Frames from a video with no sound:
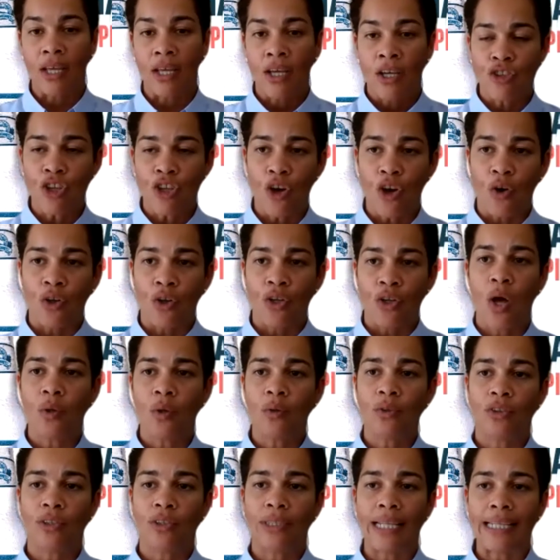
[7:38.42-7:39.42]
So
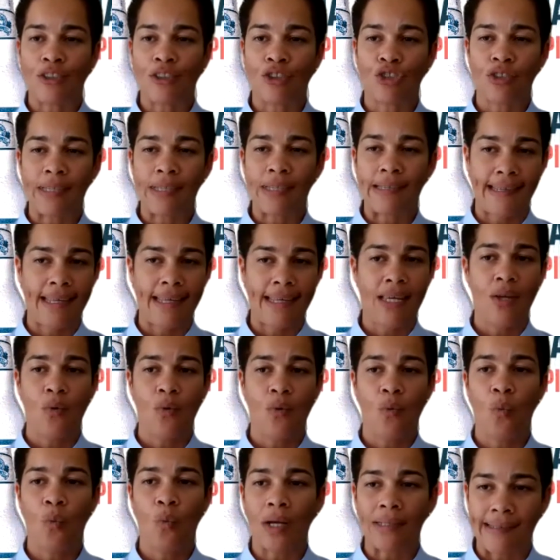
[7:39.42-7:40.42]
now let's see
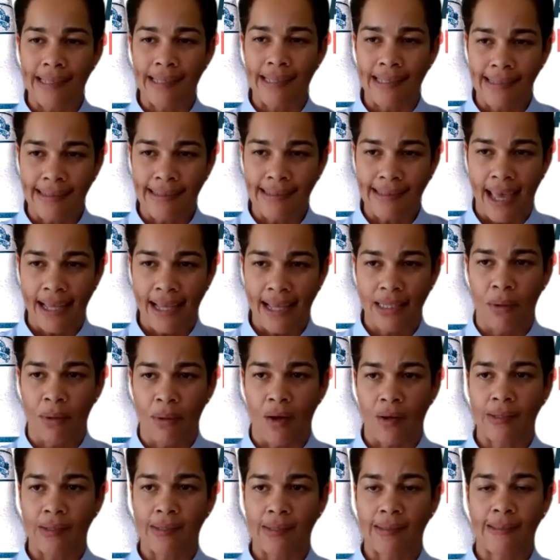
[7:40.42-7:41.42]
what's inside the
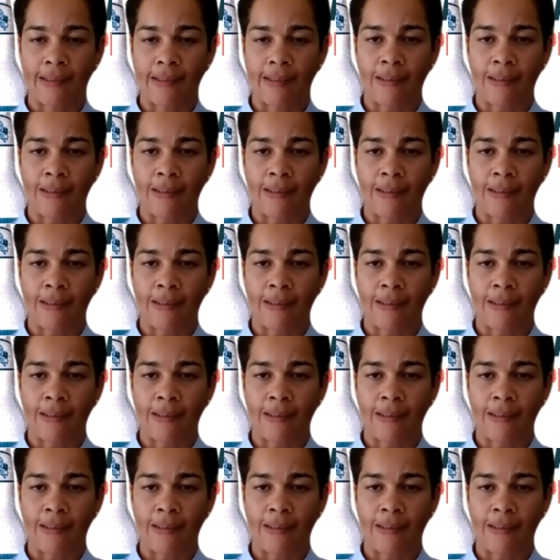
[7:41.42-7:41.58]
box.